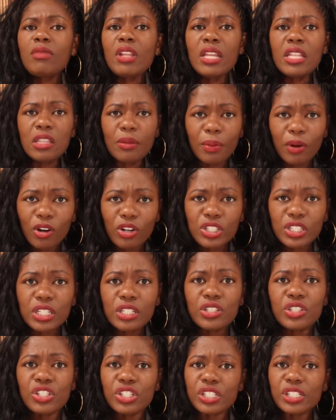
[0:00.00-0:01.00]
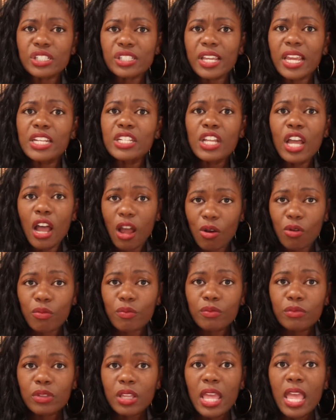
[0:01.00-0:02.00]
The person should say no.
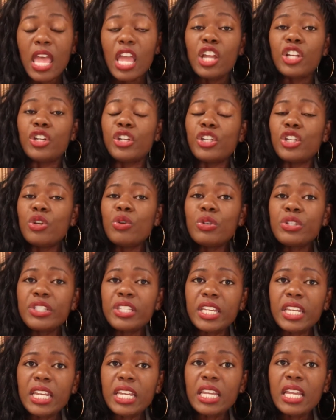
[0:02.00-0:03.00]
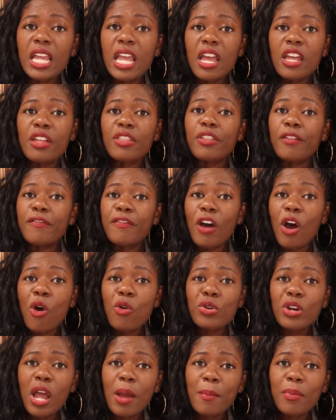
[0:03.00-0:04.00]
Do you see the
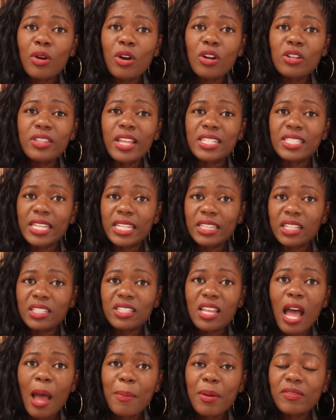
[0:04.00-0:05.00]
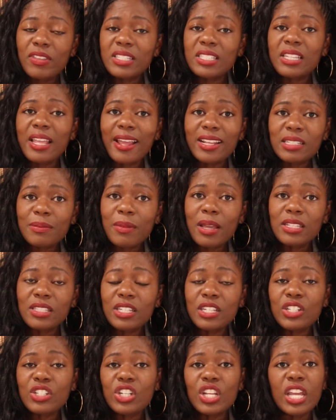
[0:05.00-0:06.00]
phone number that's at the top of this text
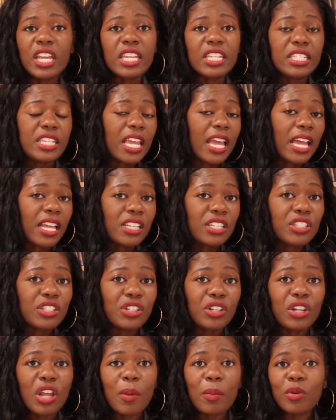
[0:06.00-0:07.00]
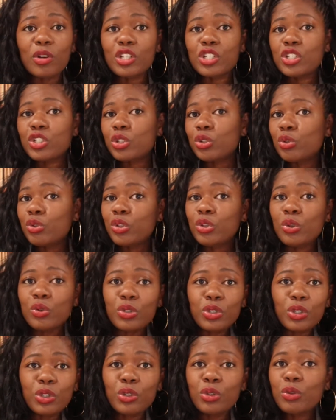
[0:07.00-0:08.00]
message? Yes, the number is
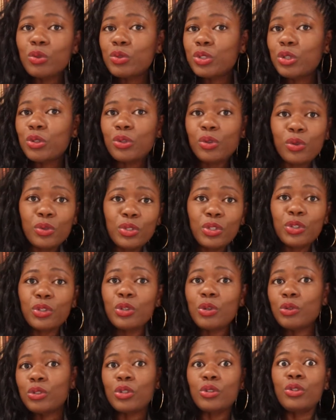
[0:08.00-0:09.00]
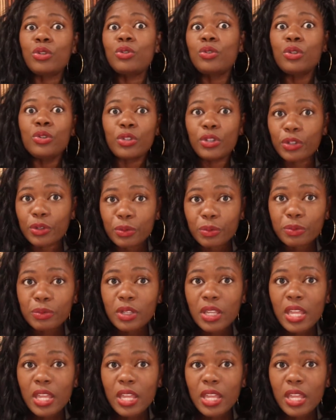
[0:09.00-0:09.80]
222-222-2222.